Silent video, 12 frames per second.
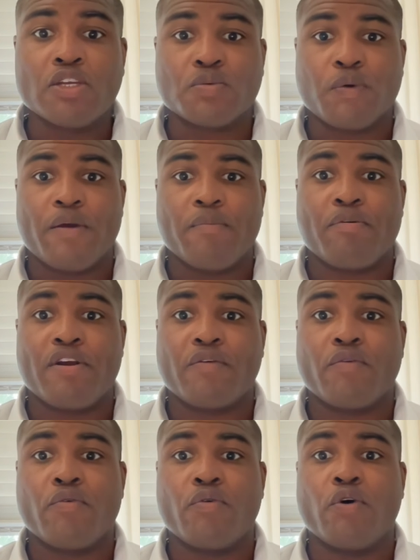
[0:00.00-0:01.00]
Elsewhere,
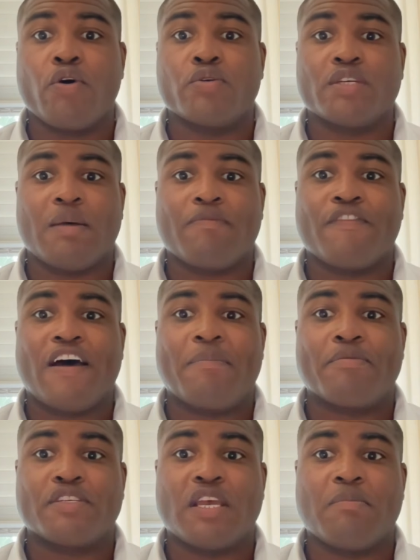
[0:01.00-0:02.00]
Brent crude oil is up
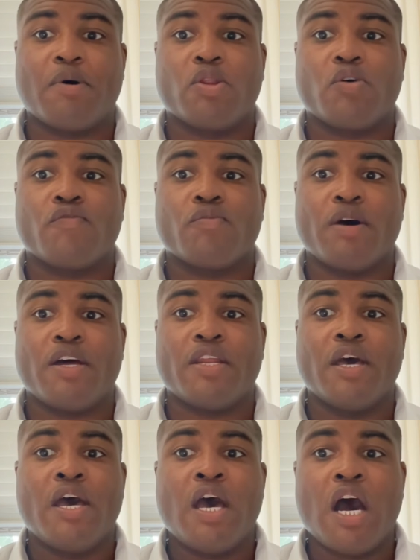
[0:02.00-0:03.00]
5% month over
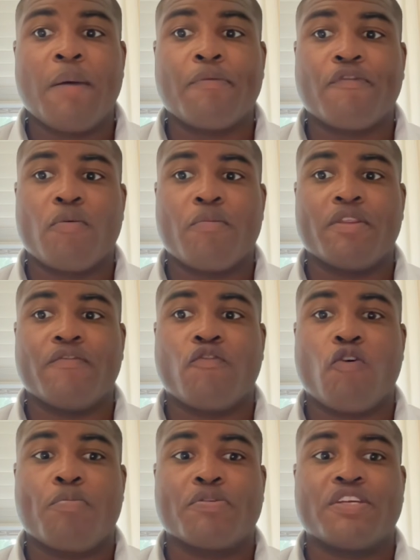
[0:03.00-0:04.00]
month, outperforming the
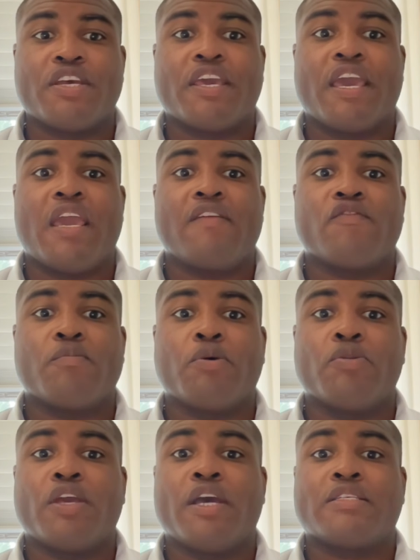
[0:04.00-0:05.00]
4% gain for
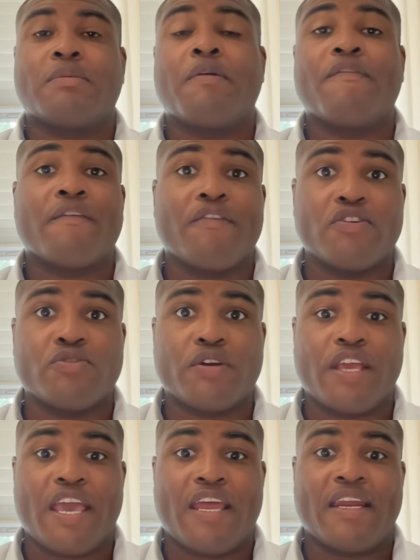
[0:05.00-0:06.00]
both the S&P
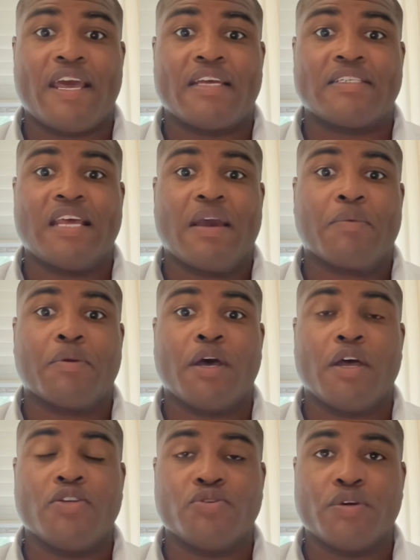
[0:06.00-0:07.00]
500 and NASDAQ
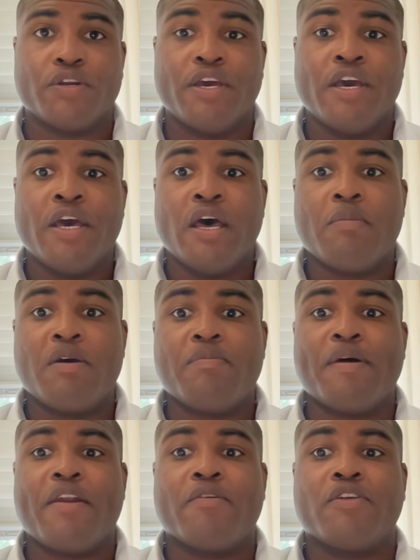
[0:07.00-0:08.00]
100
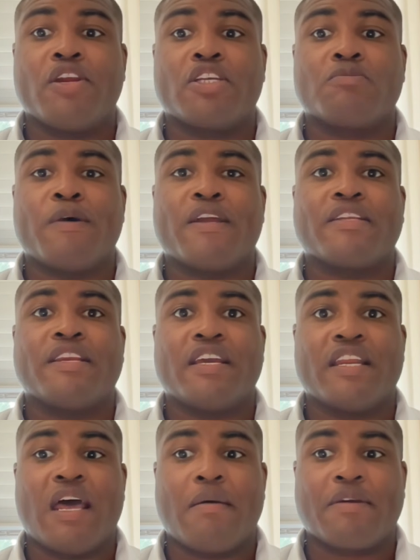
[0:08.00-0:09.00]
amid better than expected
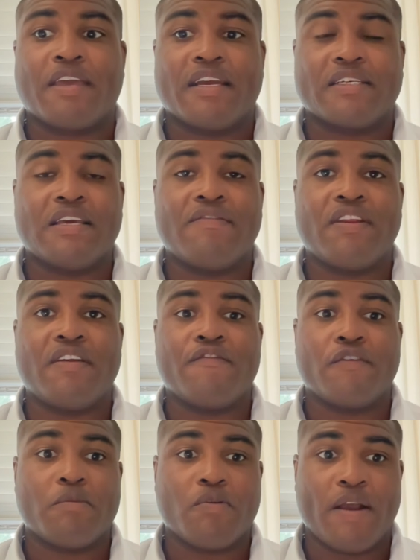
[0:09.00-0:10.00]
economic
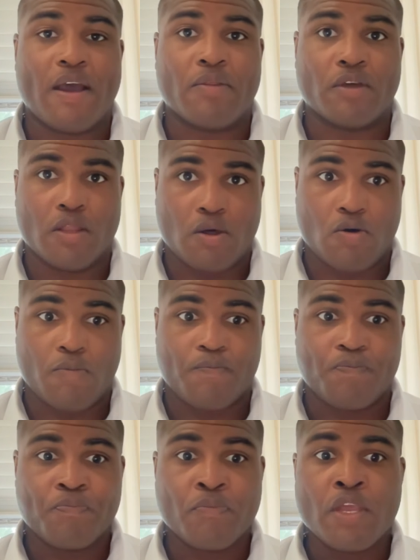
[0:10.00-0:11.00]
activity from around the globe.